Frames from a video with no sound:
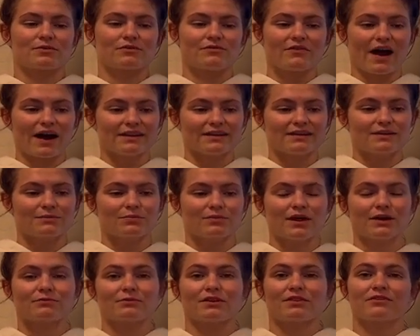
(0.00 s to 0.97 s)
providing the
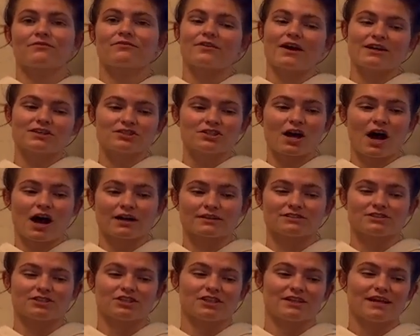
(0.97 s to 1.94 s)
blood with fresh
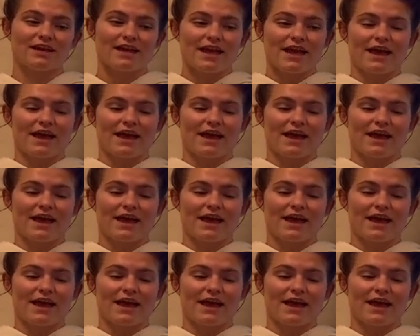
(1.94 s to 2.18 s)
oxygen